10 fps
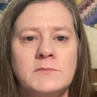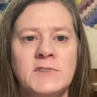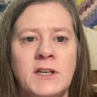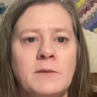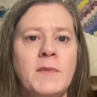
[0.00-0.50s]

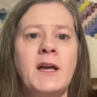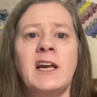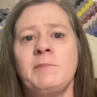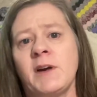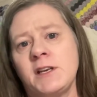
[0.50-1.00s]
yeah, my
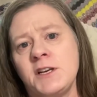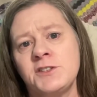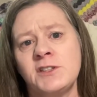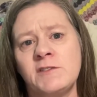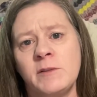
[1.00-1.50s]

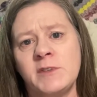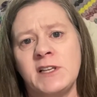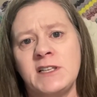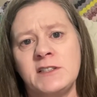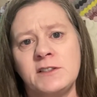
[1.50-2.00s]
expectations from a
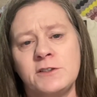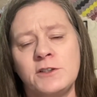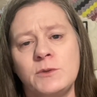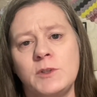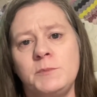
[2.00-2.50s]
test
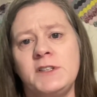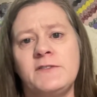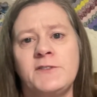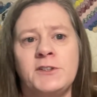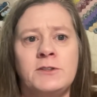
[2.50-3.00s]
knitter would be
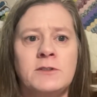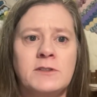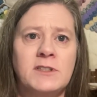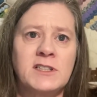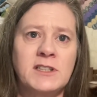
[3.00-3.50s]
for you
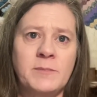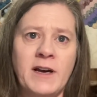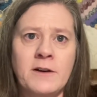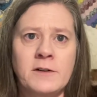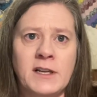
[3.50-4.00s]
to knit the
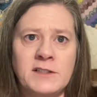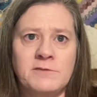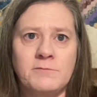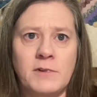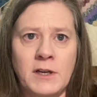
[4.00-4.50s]
pattern as
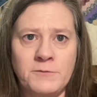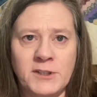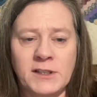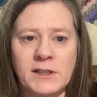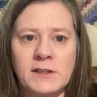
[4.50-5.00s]
I've
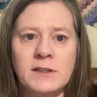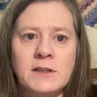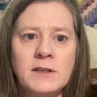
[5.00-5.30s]
written it.